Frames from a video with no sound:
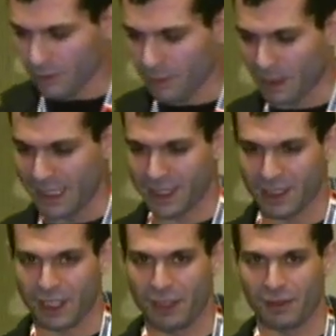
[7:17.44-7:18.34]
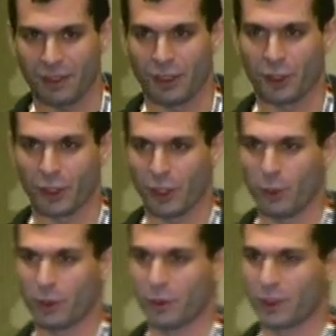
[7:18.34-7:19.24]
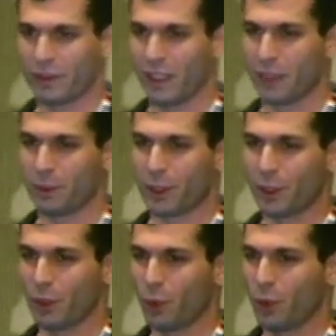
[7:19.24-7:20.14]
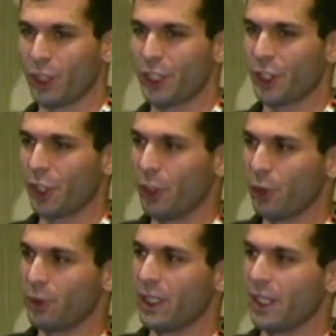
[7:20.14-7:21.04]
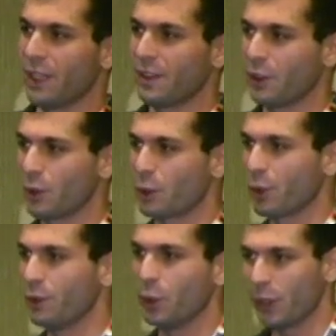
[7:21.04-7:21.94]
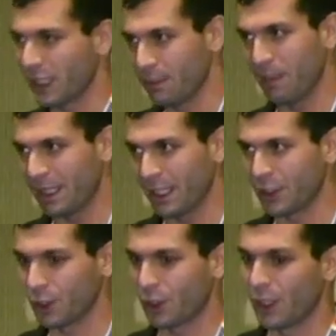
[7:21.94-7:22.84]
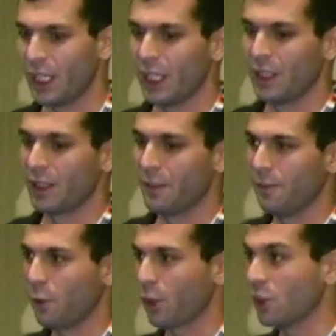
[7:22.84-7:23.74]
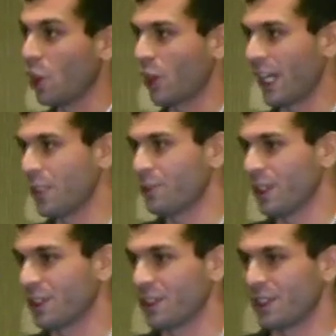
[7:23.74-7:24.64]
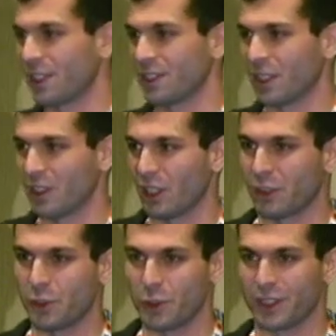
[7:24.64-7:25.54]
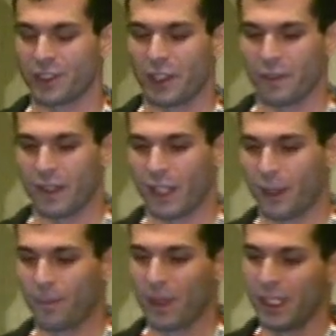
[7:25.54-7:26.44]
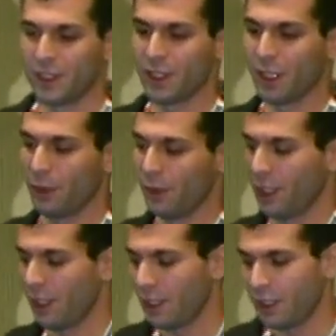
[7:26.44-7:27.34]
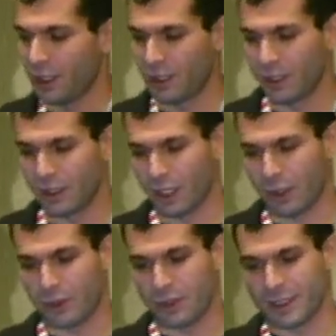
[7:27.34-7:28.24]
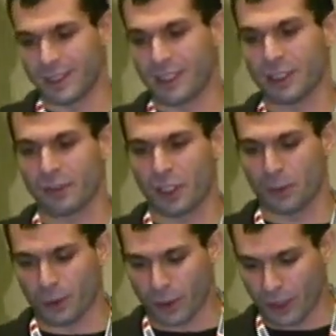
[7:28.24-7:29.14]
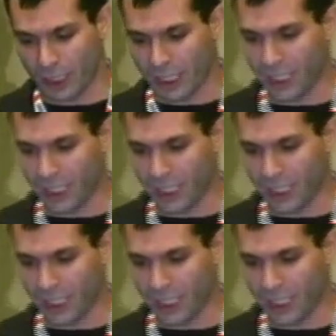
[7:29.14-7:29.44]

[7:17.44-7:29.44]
places in your code, if you're a developer, or in the code that you're reviewing as a pen tester, for log entries, because there's a lot of juicy stuff in there. So, like, as a developer,